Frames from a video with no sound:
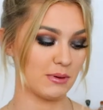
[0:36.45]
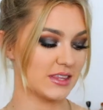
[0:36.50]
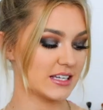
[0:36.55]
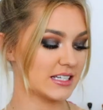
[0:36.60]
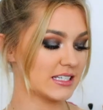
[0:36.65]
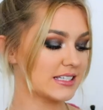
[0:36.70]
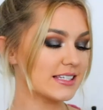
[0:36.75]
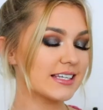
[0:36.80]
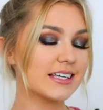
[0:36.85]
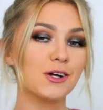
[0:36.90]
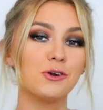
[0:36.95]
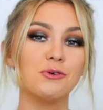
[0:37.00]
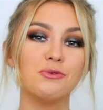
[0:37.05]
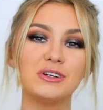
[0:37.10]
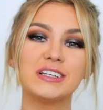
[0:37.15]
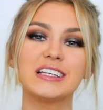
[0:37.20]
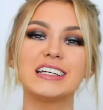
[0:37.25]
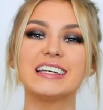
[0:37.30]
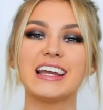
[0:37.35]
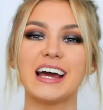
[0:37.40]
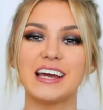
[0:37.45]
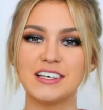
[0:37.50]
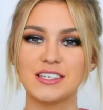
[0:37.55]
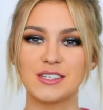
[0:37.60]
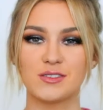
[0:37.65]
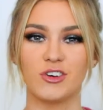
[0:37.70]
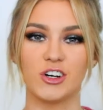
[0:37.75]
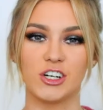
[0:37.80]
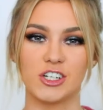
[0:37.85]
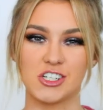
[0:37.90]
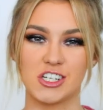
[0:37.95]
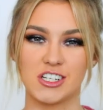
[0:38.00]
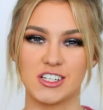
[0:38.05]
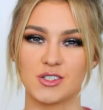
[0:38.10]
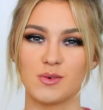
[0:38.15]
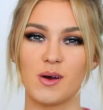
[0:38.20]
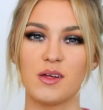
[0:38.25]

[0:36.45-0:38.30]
But this is like a really nice version.